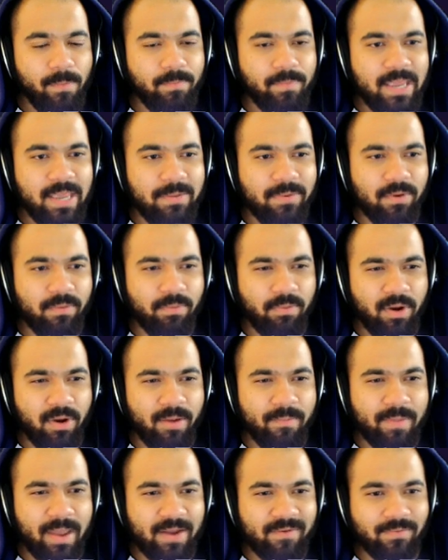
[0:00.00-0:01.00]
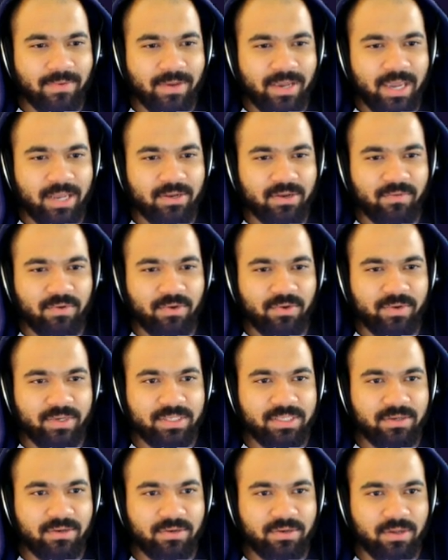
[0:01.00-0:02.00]
people brought back from Kanto have
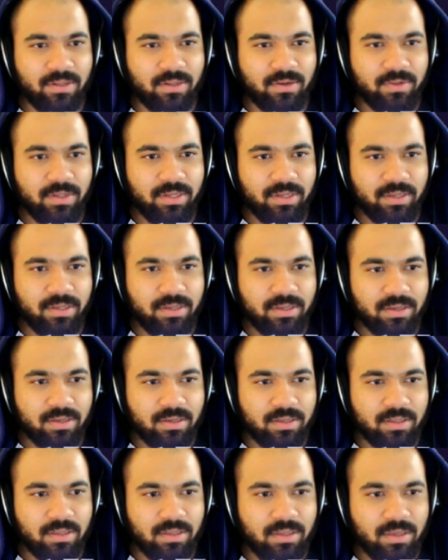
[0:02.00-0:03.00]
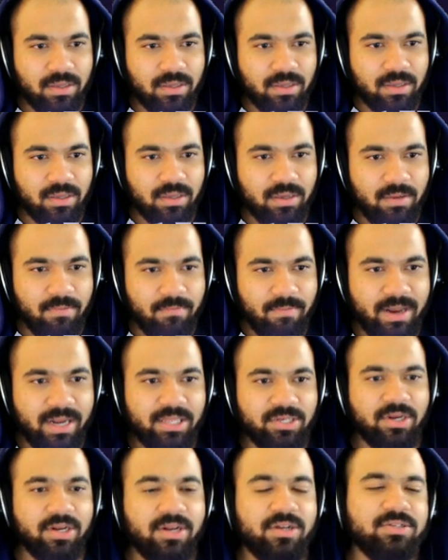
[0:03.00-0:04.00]
increased here in Alola. Many
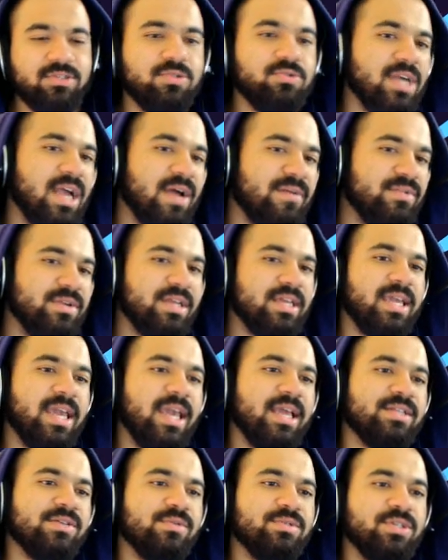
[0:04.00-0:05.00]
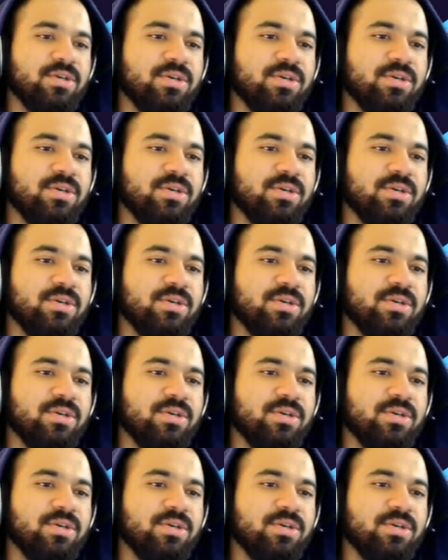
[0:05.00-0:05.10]
trainers who traveled in Kanto and